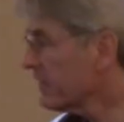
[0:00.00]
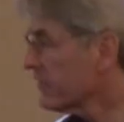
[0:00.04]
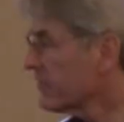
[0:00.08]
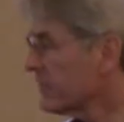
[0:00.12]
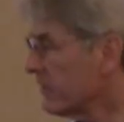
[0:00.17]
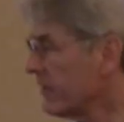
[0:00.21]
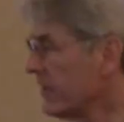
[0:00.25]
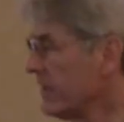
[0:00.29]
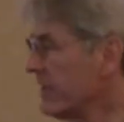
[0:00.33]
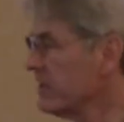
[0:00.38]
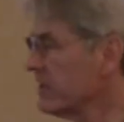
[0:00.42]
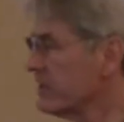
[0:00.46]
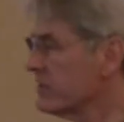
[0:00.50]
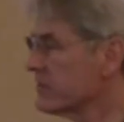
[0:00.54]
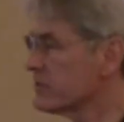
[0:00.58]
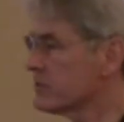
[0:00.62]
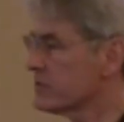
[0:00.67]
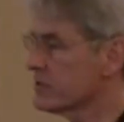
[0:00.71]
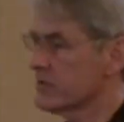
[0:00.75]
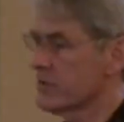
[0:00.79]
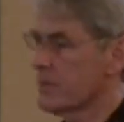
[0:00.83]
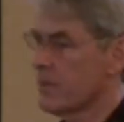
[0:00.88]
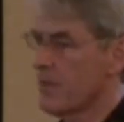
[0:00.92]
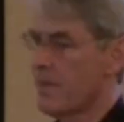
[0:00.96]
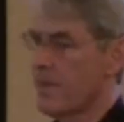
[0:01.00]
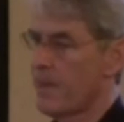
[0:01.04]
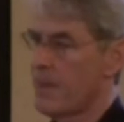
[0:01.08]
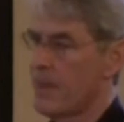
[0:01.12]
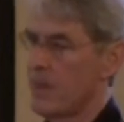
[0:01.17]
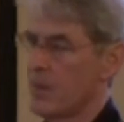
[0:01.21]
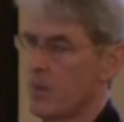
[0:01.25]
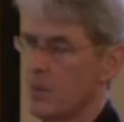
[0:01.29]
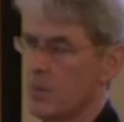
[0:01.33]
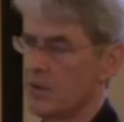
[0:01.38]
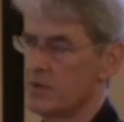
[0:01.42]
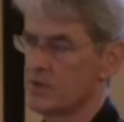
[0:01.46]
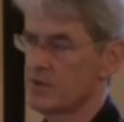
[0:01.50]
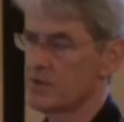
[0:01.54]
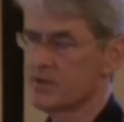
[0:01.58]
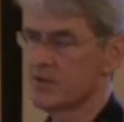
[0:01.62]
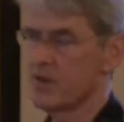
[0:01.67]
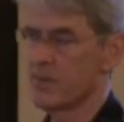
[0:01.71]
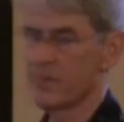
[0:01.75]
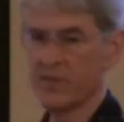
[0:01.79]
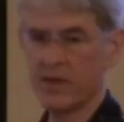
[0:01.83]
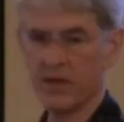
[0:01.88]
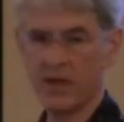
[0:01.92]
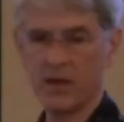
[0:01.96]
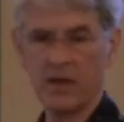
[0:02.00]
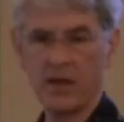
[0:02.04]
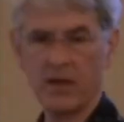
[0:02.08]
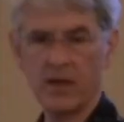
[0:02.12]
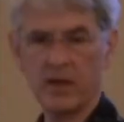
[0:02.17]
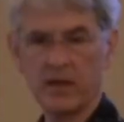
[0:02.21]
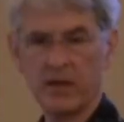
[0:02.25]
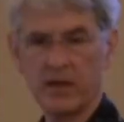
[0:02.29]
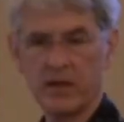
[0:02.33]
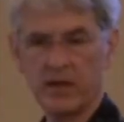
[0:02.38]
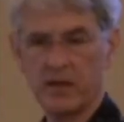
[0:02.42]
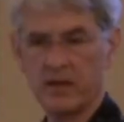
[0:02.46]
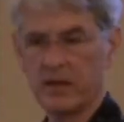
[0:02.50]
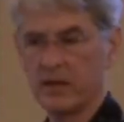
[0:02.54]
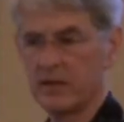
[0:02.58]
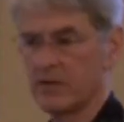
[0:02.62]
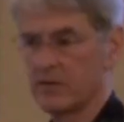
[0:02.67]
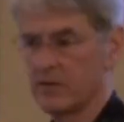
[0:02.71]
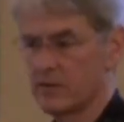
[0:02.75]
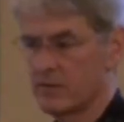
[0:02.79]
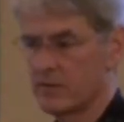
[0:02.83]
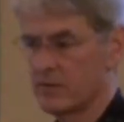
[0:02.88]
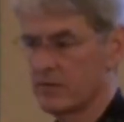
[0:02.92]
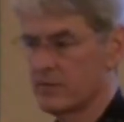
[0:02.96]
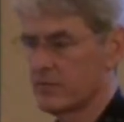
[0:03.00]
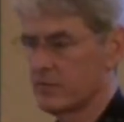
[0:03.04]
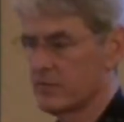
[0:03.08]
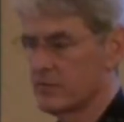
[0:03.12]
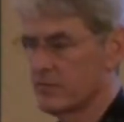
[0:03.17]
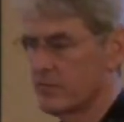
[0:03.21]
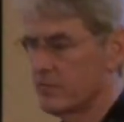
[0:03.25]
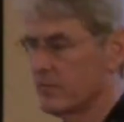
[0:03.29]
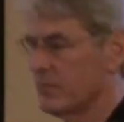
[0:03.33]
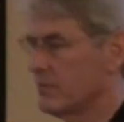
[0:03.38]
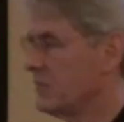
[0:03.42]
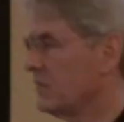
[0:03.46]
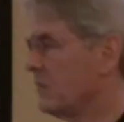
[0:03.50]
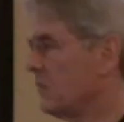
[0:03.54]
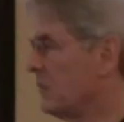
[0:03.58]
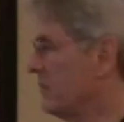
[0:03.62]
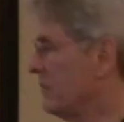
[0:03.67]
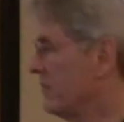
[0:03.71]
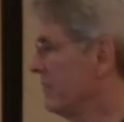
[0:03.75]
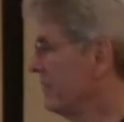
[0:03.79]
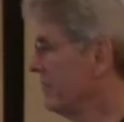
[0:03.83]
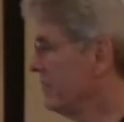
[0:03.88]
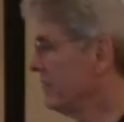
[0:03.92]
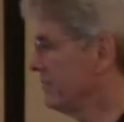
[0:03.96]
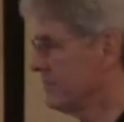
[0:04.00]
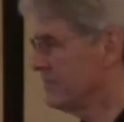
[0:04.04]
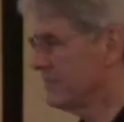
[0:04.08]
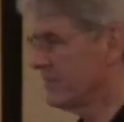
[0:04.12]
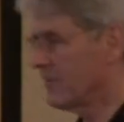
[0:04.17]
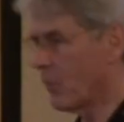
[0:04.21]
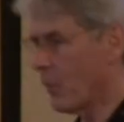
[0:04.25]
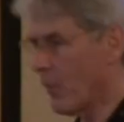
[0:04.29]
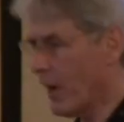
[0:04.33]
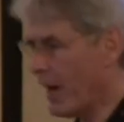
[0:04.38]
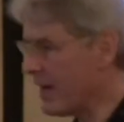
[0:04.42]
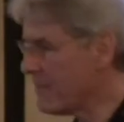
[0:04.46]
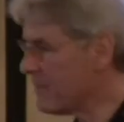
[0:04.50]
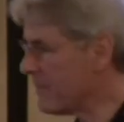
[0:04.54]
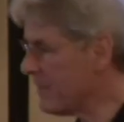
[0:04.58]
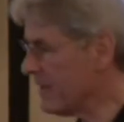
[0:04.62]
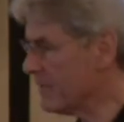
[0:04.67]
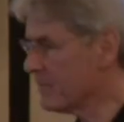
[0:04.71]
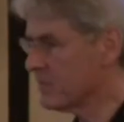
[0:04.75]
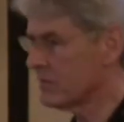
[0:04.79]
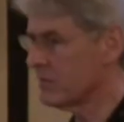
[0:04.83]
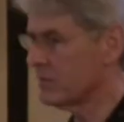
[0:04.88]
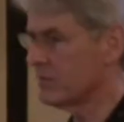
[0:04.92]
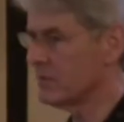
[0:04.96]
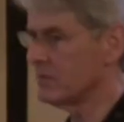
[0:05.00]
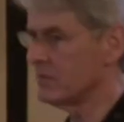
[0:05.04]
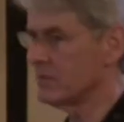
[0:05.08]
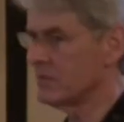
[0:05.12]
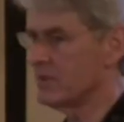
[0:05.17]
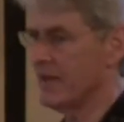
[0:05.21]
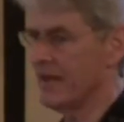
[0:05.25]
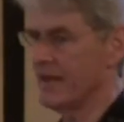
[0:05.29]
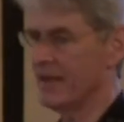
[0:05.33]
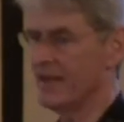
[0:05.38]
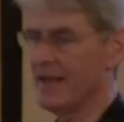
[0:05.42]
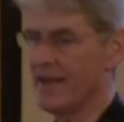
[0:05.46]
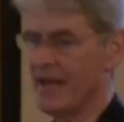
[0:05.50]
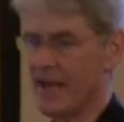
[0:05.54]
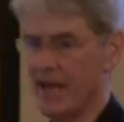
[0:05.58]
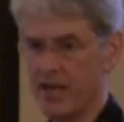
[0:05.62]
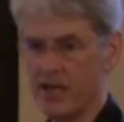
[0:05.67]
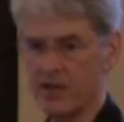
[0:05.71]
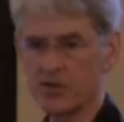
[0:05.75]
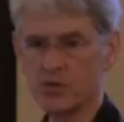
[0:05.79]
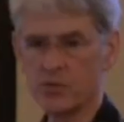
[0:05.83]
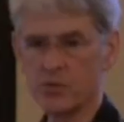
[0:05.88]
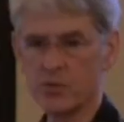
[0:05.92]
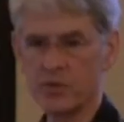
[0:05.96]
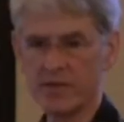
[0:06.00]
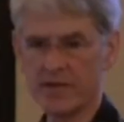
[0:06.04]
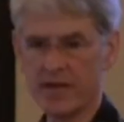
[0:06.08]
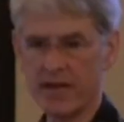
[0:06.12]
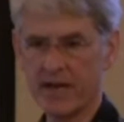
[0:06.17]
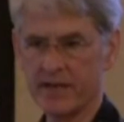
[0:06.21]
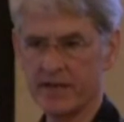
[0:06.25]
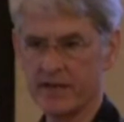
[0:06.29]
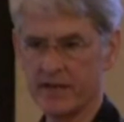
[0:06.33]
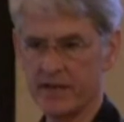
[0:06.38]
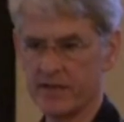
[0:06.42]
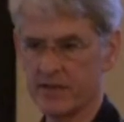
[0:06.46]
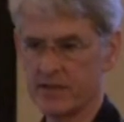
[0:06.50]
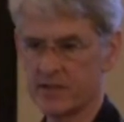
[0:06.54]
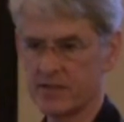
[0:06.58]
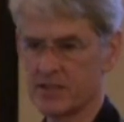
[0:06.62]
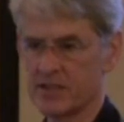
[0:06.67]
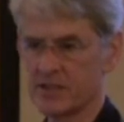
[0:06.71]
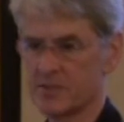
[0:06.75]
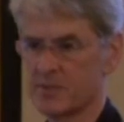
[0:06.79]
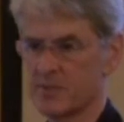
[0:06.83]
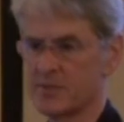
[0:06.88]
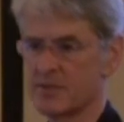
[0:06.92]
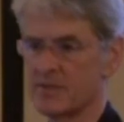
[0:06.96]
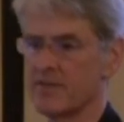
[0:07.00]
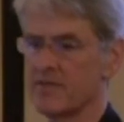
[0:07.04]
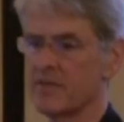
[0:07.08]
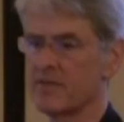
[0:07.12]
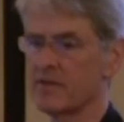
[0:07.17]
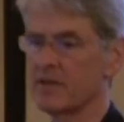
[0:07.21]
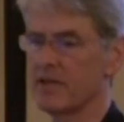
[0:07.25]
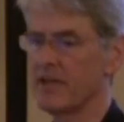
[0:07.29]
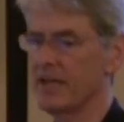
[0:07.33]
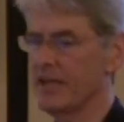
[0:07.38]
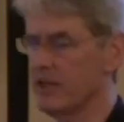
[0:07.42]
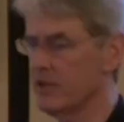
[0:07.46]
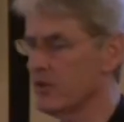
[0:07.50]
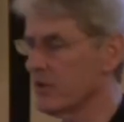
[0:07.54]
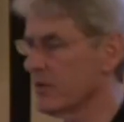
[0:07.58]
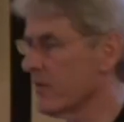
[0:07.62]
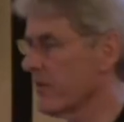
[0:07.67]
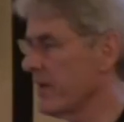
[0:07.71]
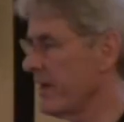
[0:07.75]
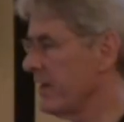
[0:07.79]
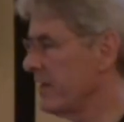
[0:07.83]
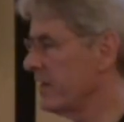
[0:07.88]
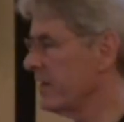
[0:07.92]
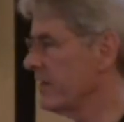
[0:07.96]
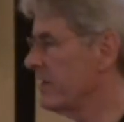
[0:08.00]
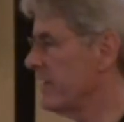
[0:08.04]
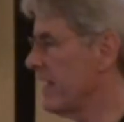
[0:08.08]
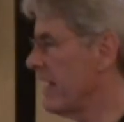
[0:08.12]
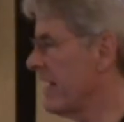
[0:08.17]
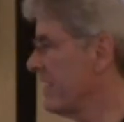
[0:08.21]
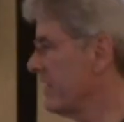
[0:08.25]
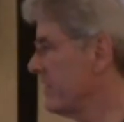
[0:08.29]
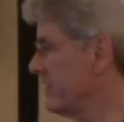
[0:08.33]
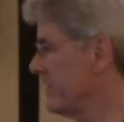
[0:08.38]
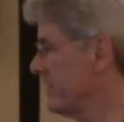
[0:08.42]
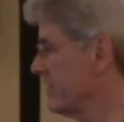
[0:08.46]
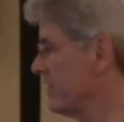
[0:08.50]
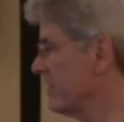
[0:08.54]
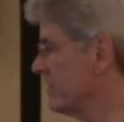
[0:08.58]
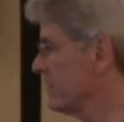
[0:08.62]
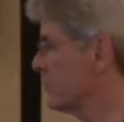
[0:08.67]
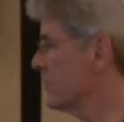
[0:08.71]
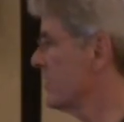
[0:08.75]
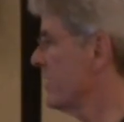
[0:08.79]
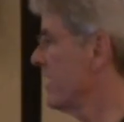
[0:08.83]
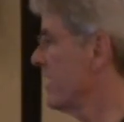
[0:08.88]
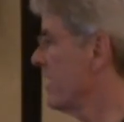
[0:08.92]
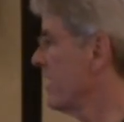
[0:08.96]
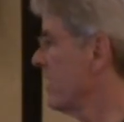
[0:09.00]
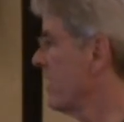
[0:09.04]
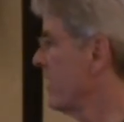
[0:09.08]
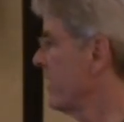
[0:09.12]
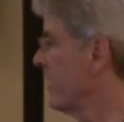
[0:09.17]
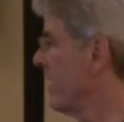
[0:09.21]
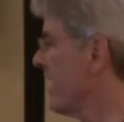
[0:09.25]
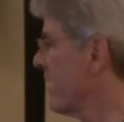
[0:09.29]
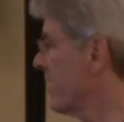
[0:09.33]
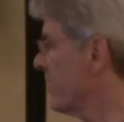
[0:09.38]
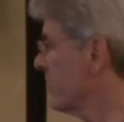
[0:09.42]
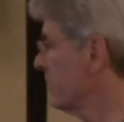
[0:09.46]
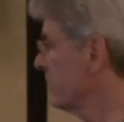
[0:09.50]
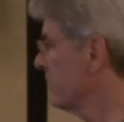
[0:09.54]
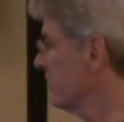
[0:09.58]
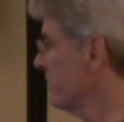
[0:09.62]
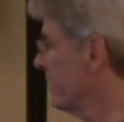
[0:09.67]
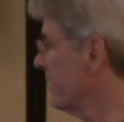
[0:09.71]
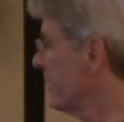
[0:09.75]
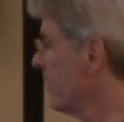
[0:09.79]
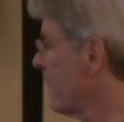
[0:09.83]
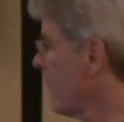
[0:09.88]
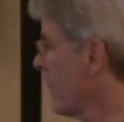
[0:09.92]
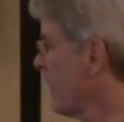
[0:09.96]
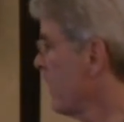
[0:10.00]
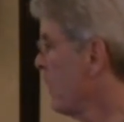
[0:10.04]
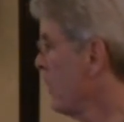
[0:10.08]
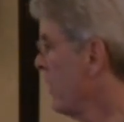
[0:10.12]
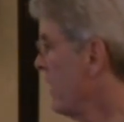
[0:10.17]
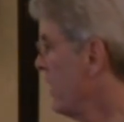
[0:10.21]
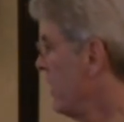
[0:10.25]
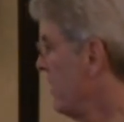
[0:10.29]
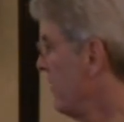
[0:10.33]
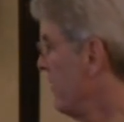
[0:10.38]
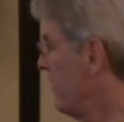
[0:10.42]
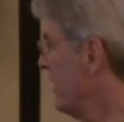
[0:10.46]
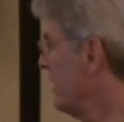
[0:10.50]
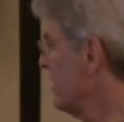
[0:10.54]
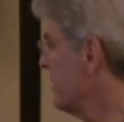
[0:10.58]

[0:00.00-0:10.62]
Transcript: think there is something in the way people engage with ideas and specifically integrated ideas that are not only uh,